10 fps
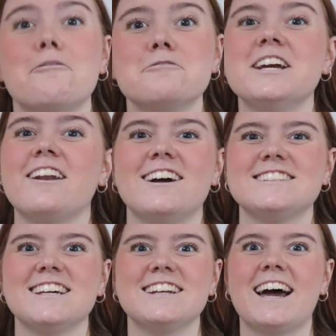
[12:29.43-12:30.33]

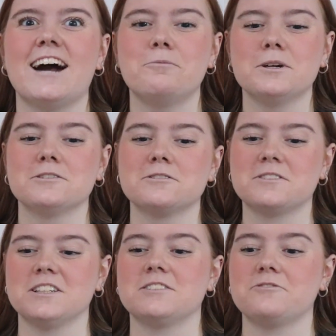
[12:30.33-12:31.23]
realising now because of
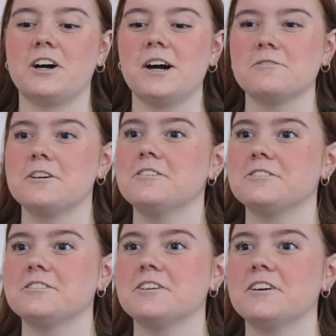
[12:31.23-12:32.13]
this virus.